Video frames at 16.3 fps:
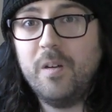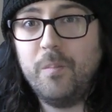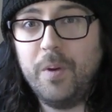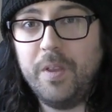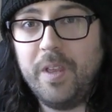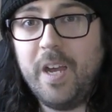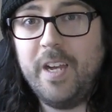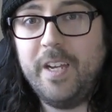
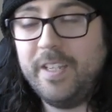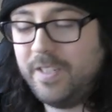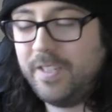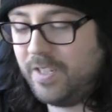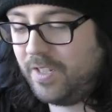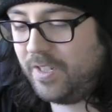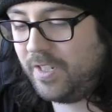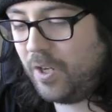But that
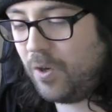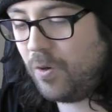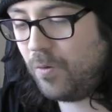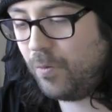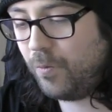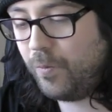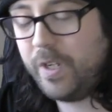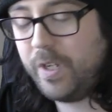is
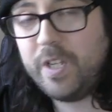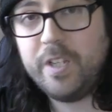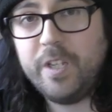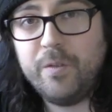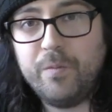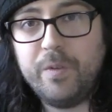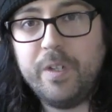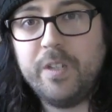still
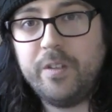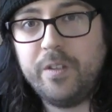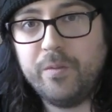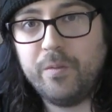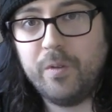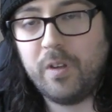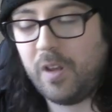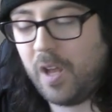really,
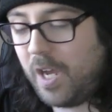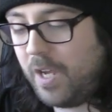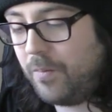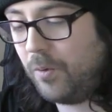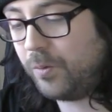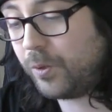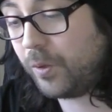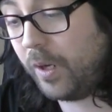really
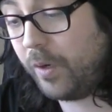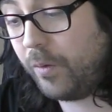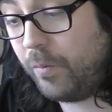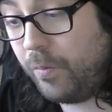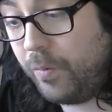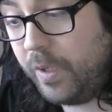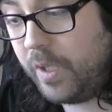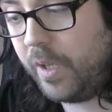reliable, so I
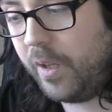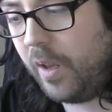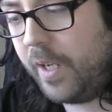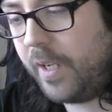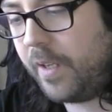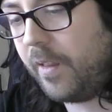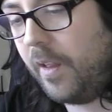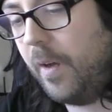really
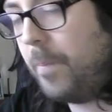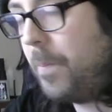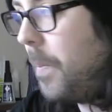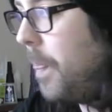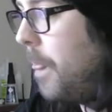like that.